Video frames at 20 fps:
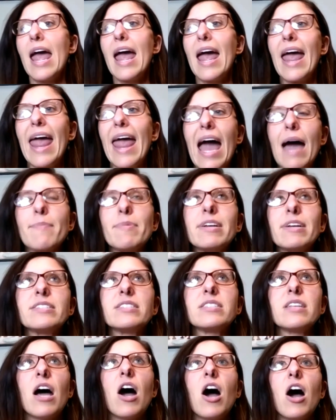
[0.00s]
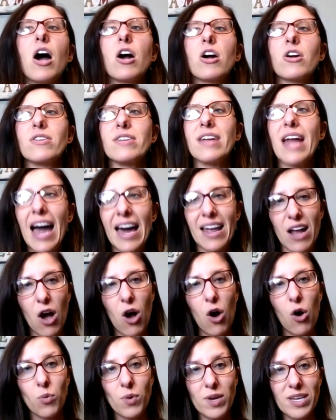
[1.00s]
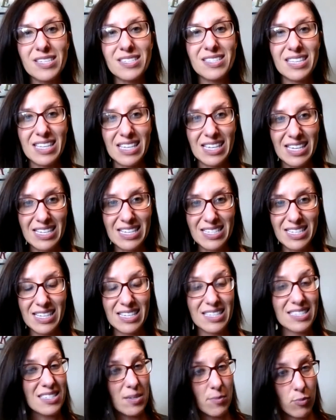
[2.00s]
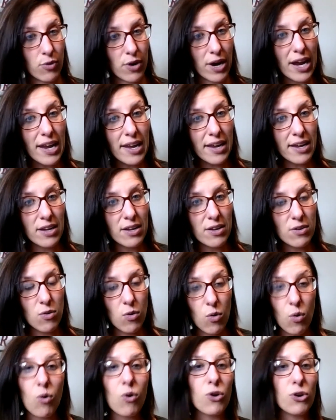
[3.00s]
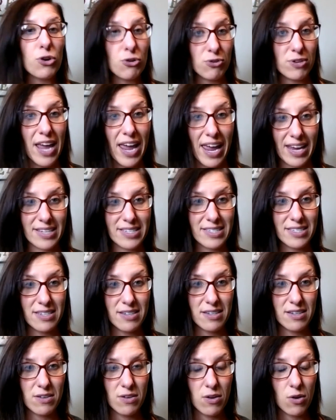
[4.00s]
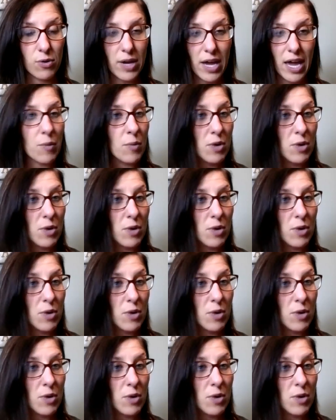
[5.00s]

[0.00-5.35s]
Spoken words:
Habits are not always the easiest to break or create, okay?